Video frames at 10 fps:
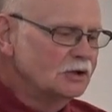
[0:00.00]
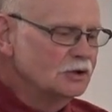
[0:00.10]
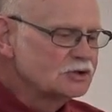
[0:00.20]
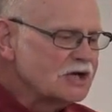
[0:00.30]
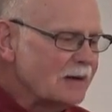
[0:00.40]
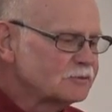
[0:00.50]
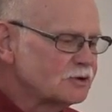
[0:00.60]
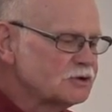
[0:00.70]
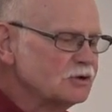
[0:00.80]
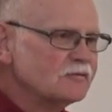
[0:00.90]
Luke
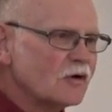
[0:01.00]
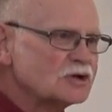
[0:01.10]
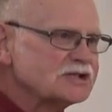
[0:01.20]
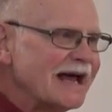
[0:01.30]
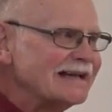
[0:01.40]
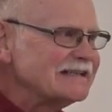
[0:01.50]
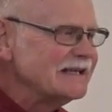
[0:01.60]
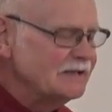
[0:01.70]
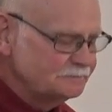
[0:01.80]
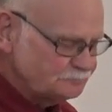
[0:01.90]
chapter 2, verse
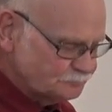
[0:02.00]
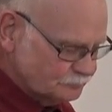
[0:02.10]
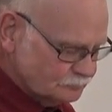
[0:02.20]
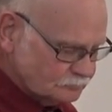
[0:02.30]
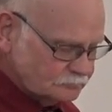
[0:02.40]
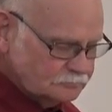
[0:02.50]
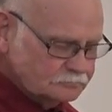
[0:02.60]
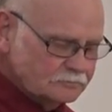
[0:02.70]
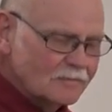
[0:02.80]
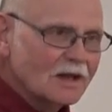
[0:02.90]
19
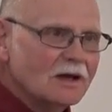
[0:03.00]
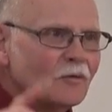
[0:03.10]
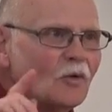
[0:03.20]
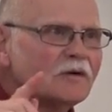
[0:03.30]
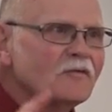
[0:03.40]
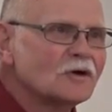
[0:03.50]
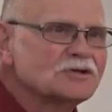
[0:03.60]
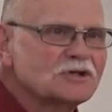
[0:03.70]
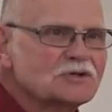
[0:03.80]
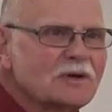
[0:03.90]
one
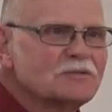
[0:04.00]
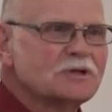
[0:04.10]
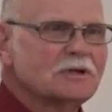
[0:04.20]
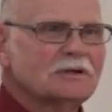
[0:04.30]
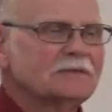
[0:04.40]
verse of Scripture.